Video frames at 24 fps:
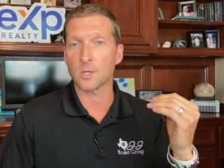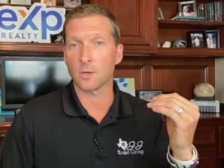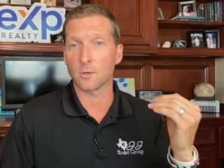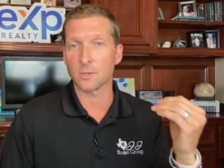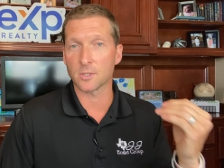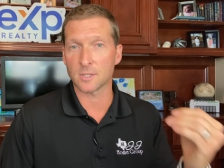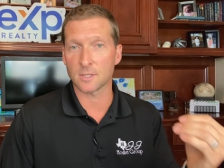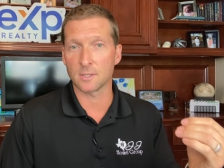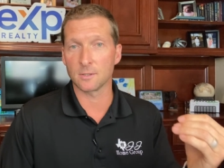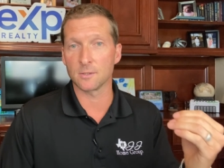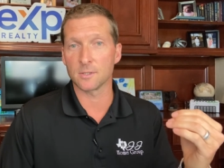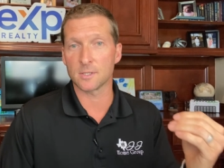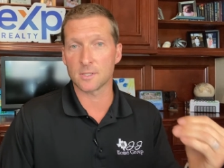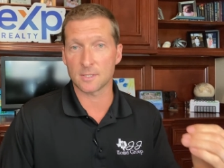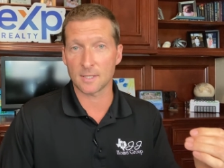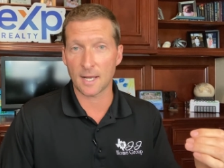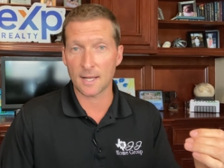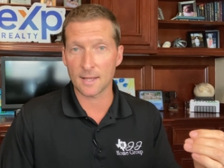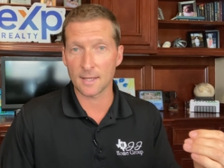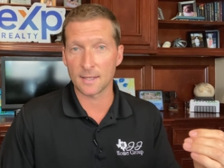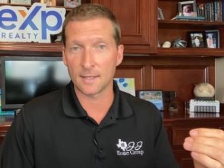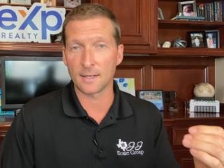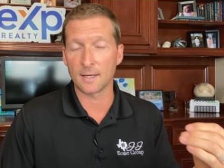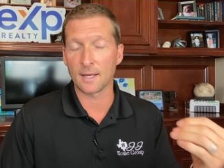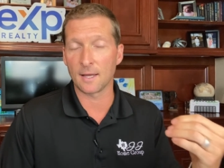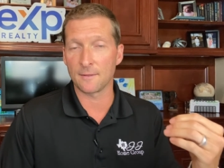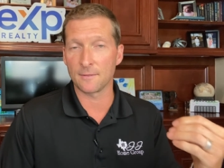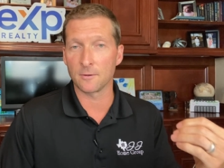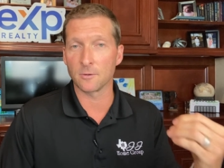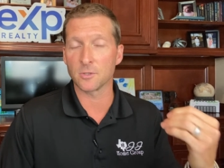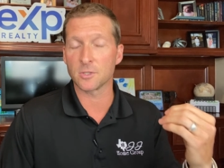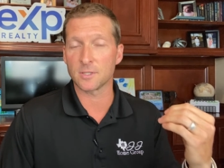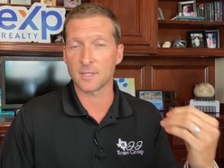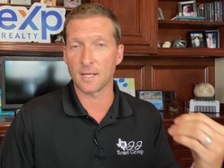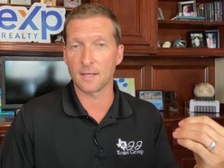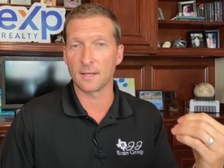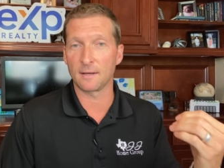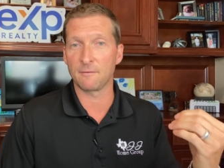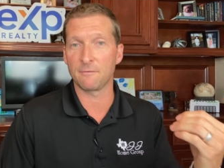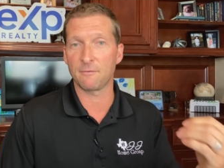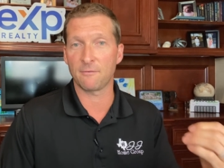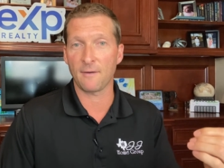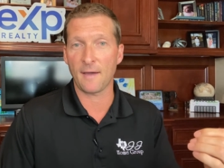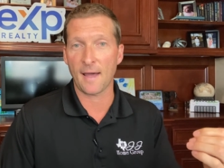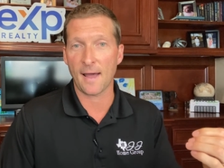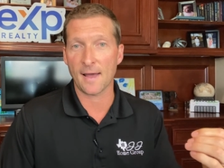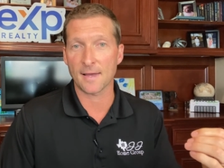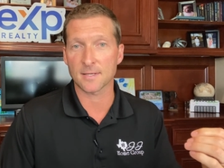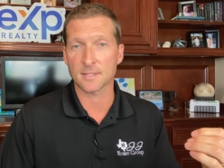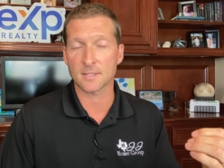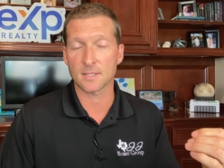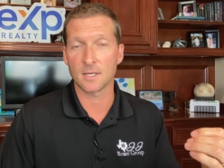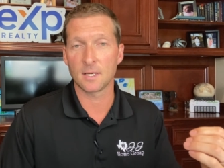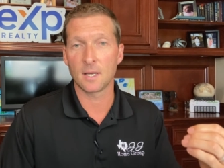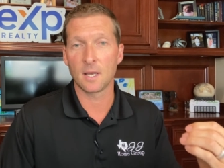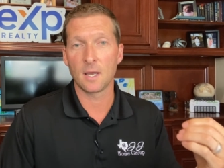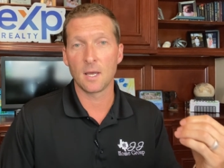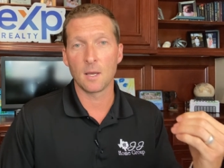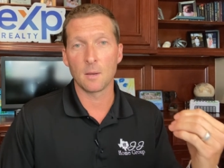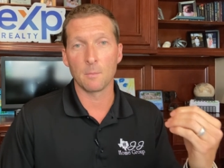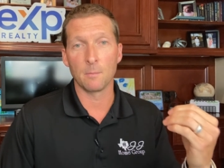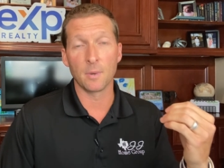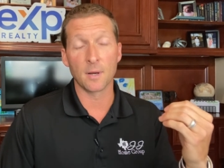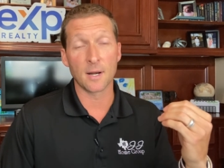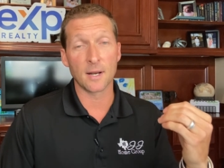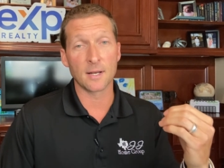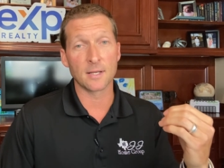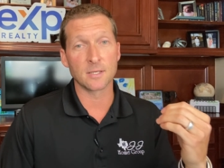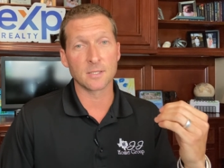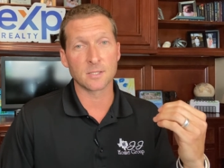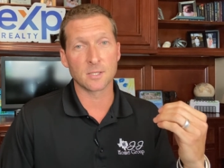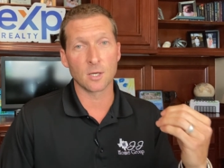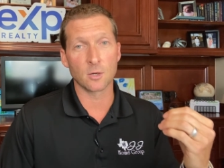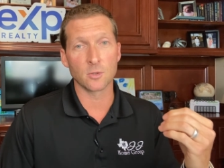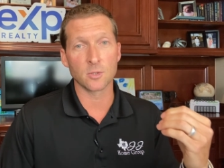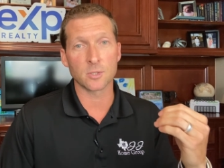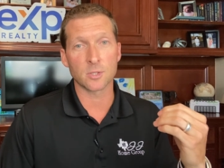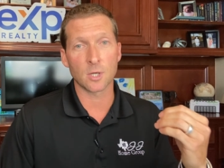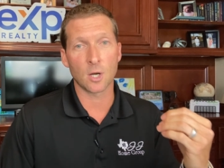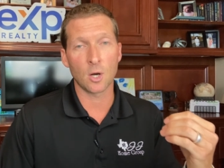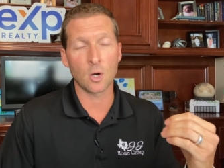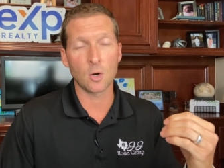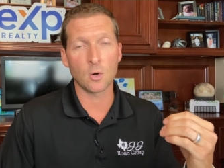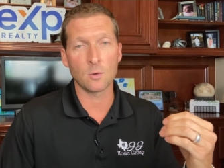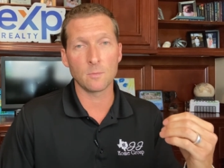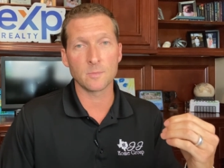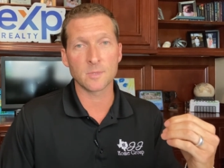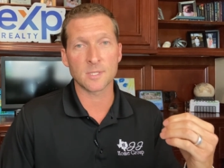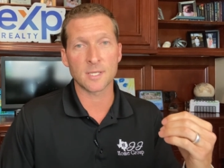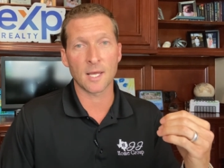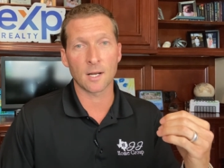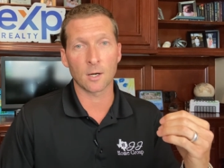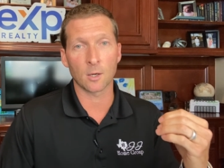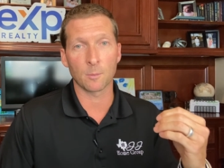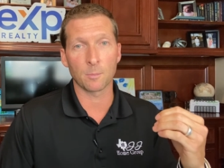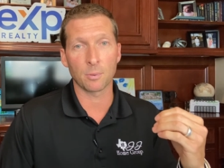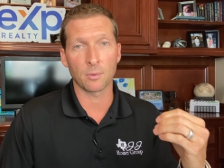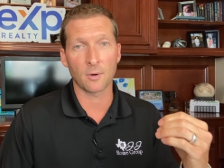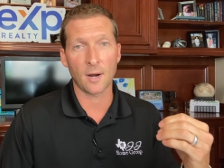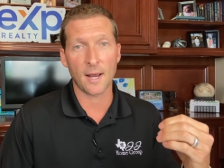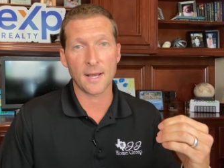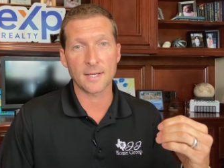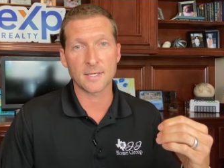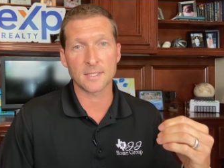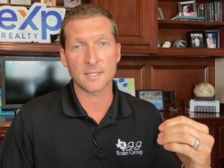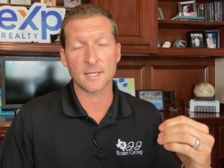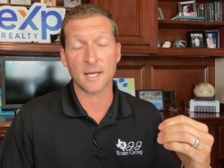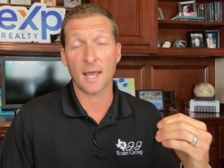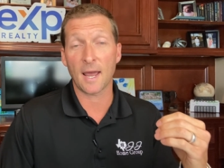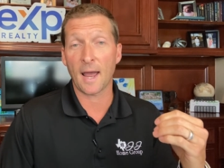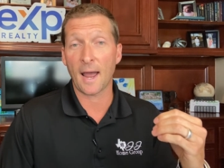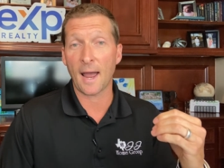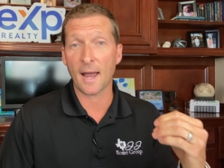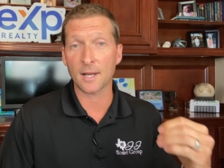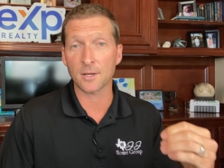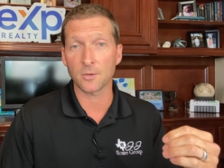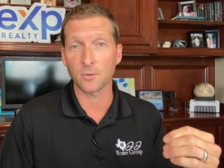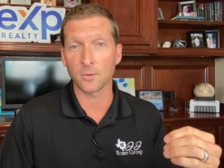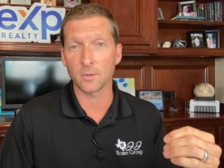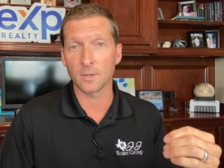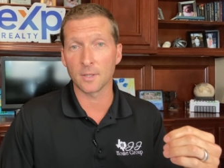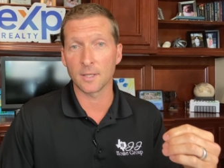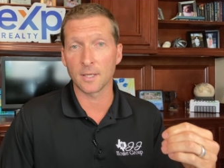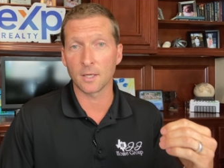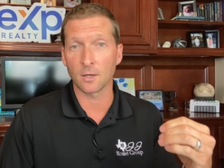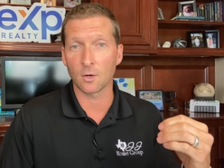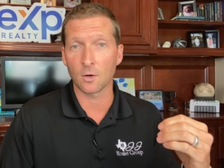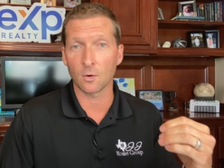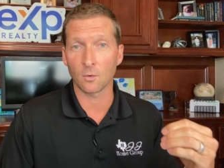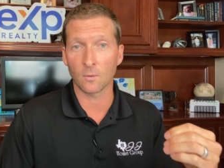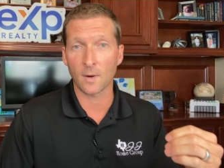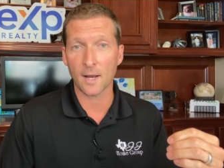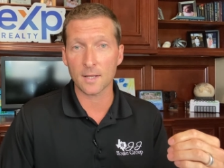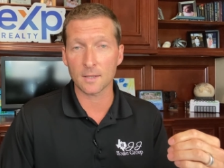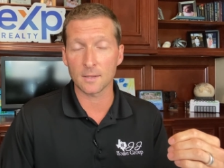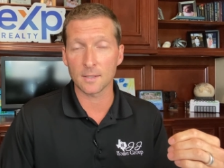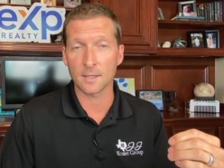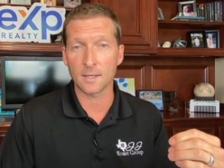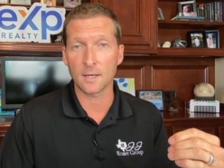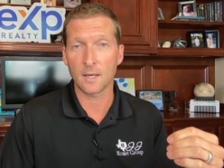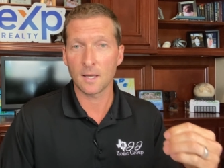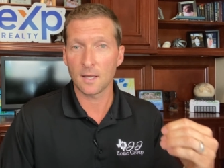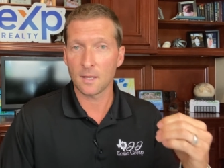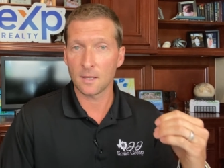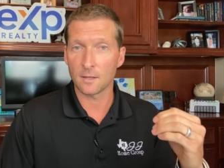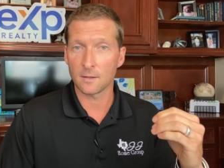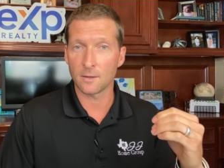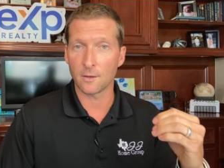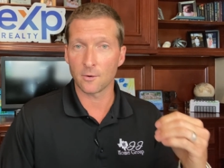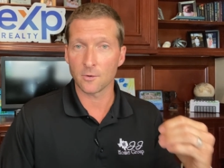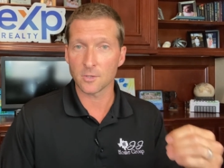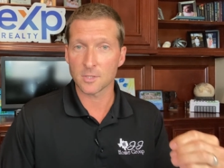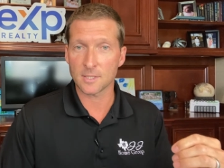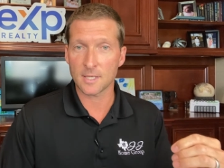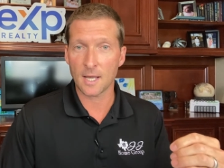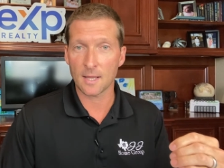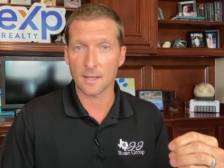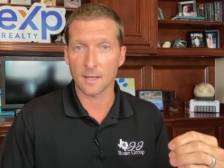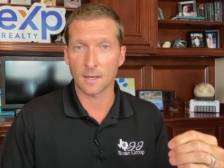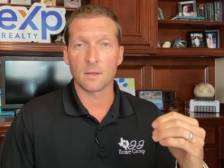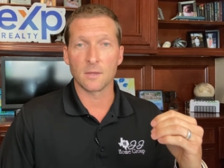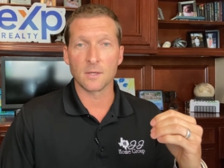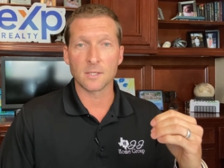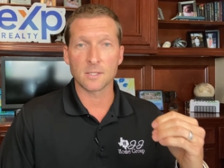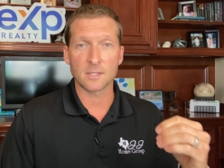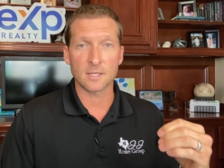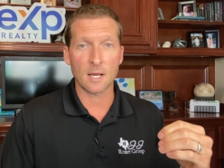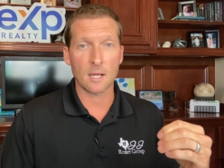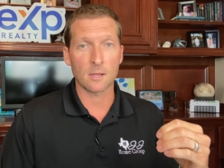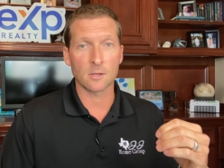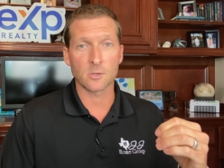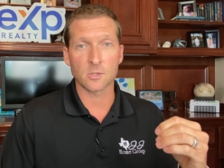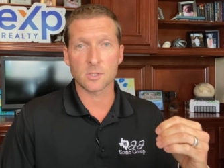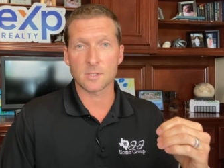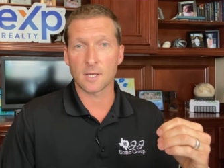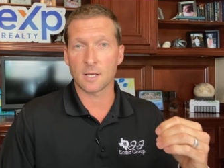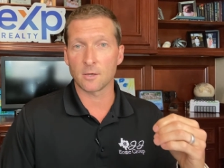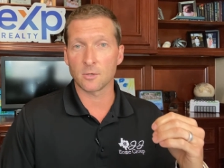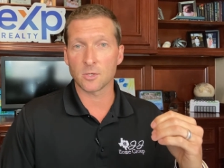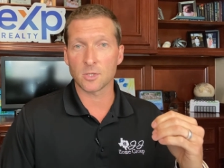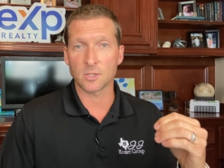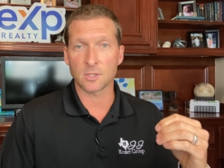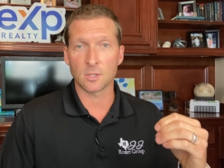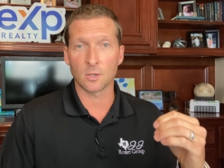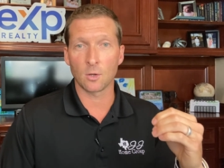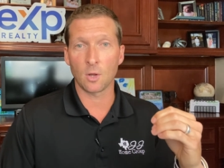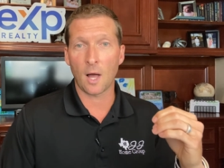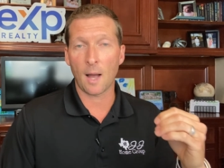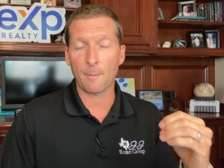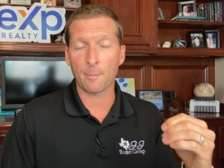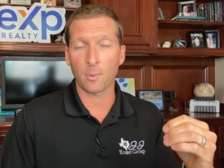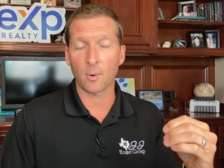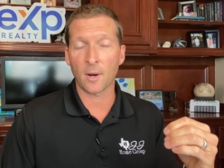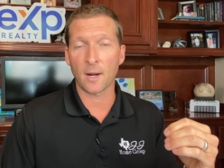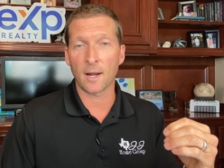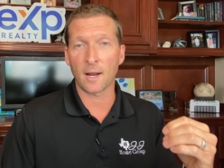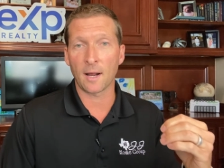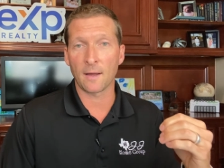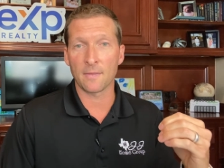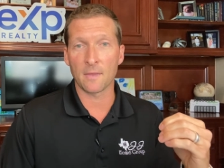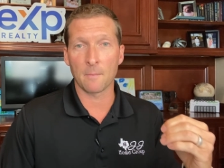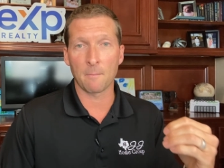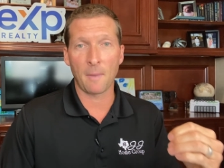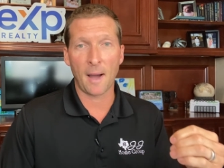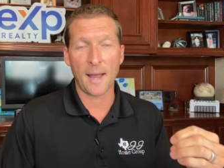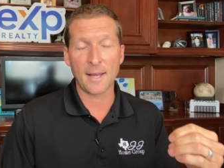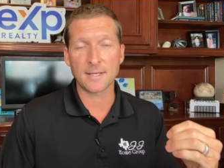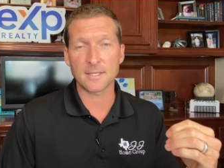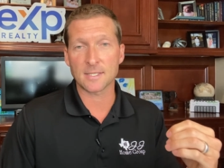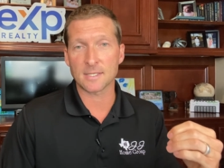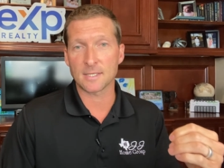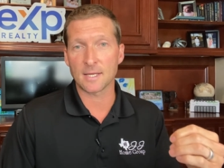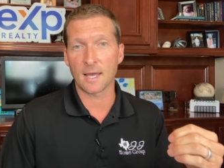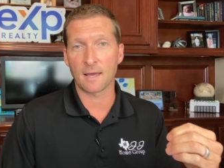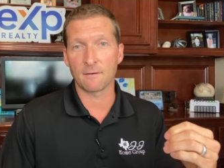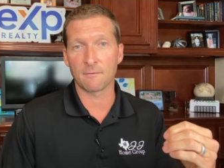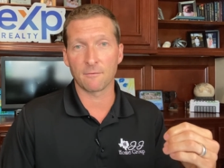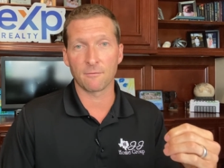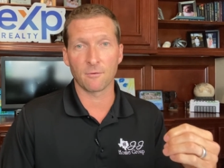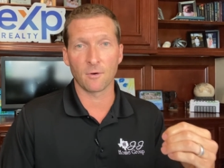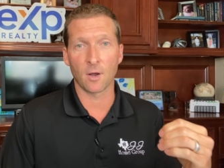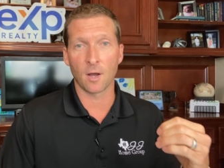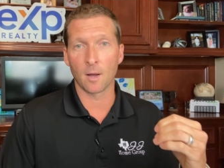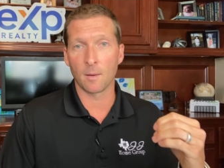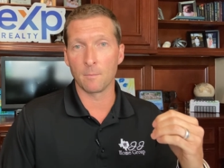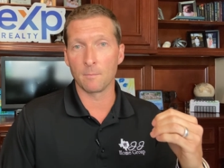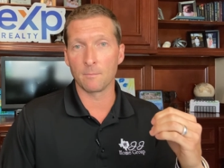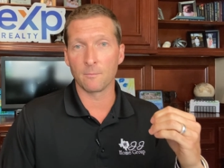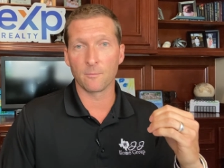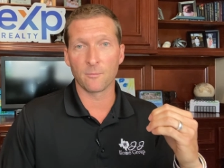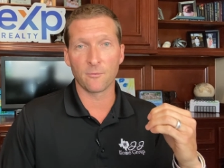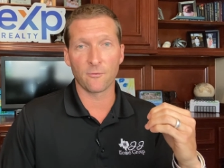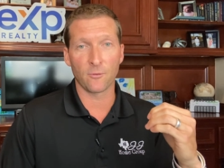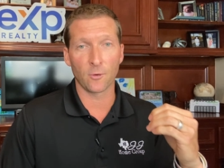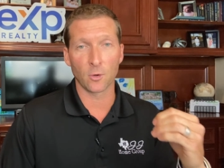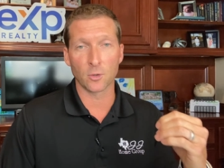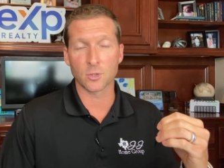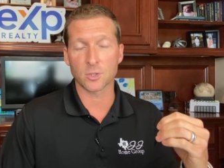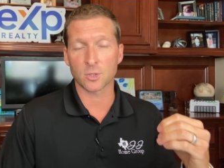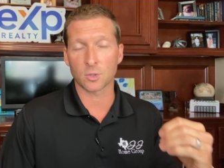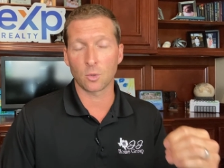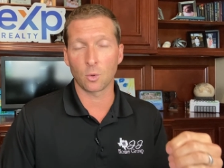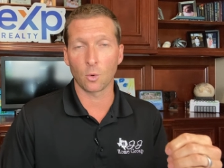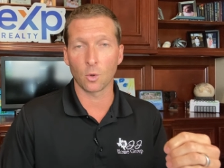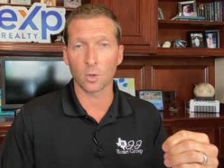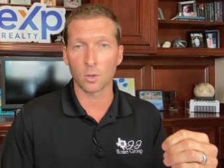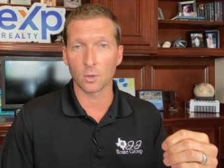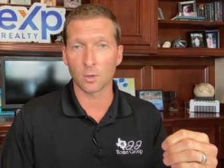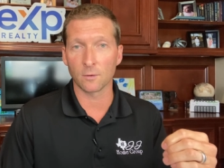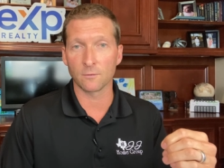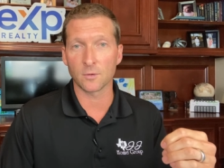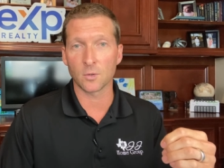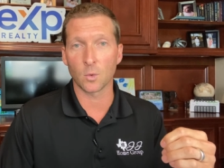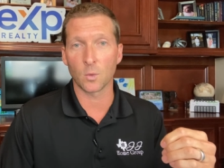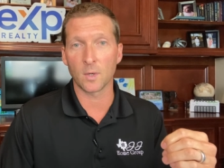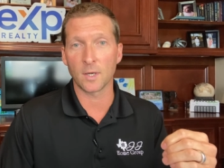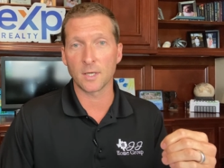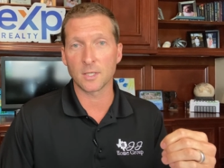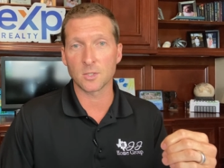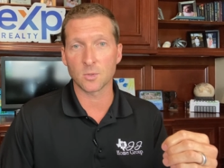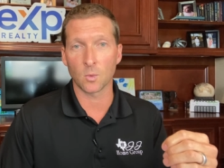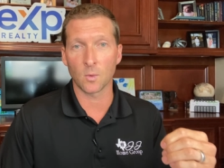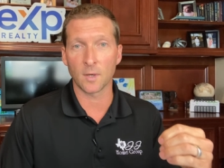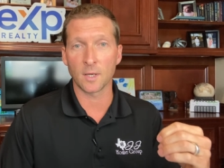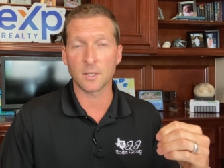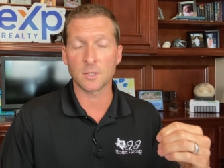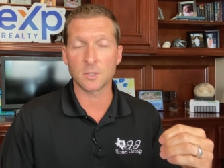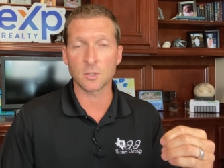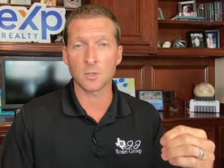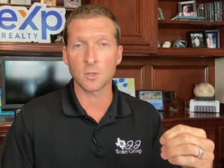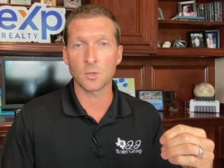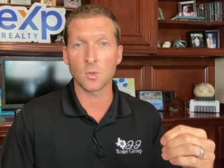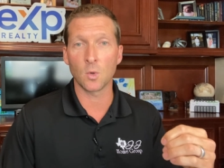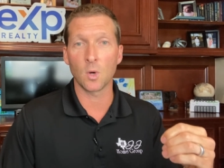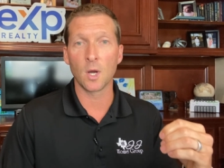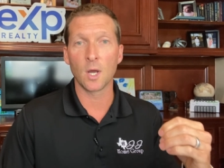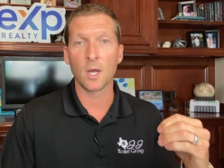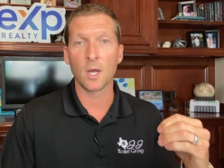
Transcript: are still selling and they're selling fast. But it is those homes that are priced accurately and correctly that are selling. The sellers that are still operating on the mindset from first quarter of 2022,